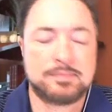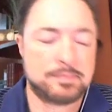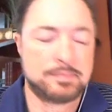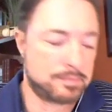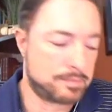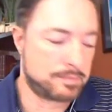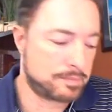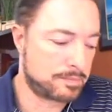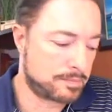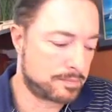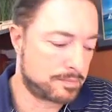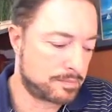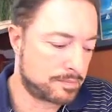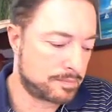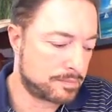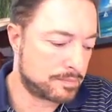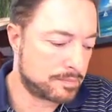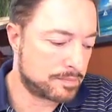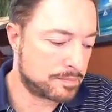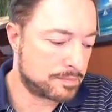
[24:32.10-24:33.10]

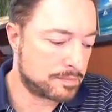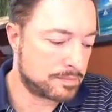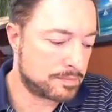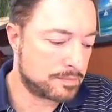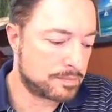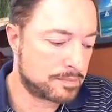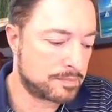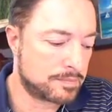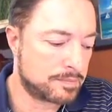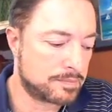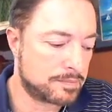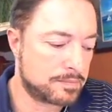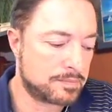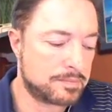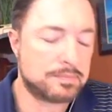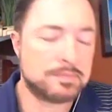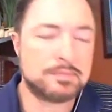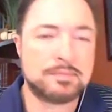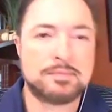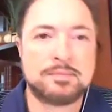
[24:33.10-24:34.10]

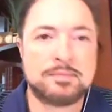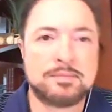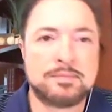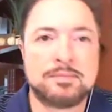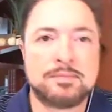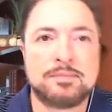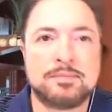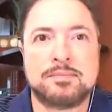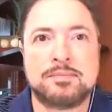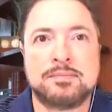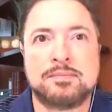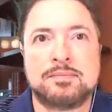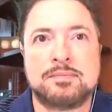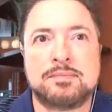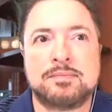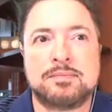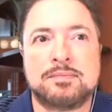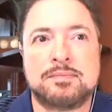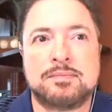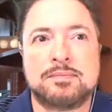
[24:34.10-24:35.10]

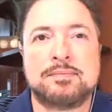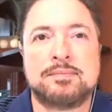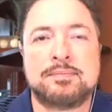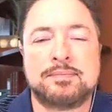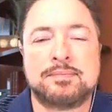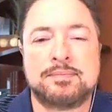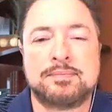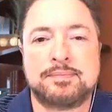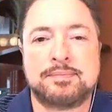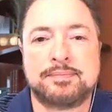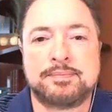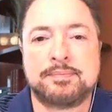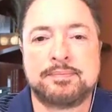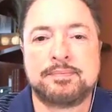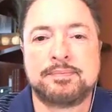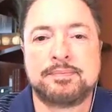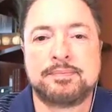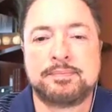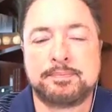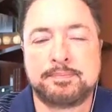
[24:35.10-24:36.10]

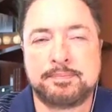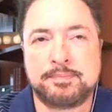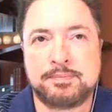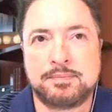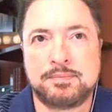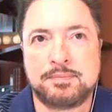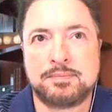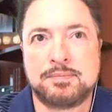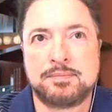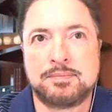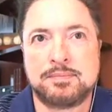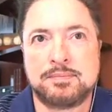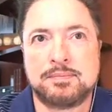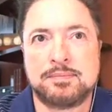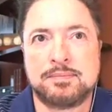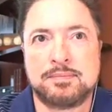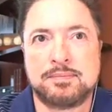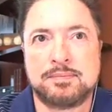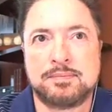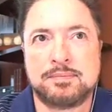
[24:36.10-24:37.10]

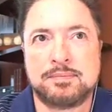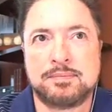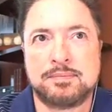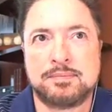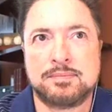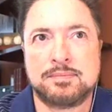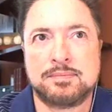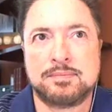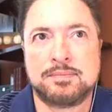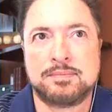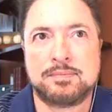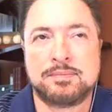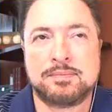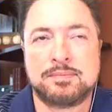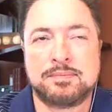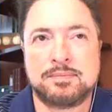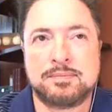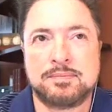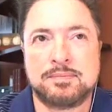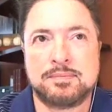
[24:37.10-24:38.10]

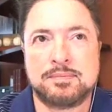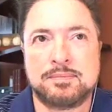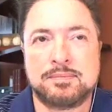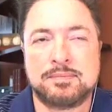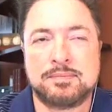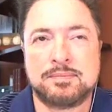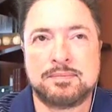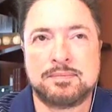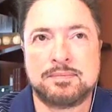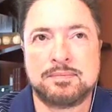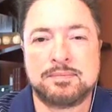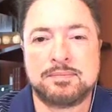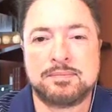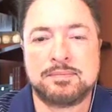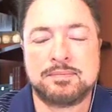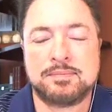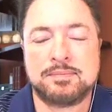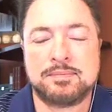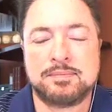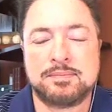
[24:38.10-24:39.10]

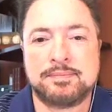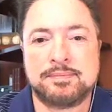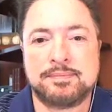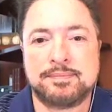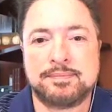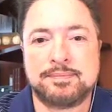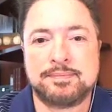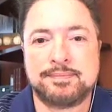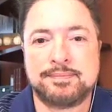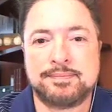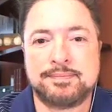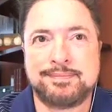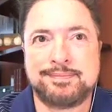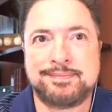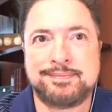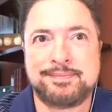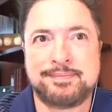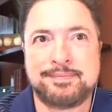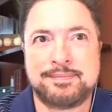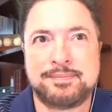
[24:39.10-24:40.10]
[no speech]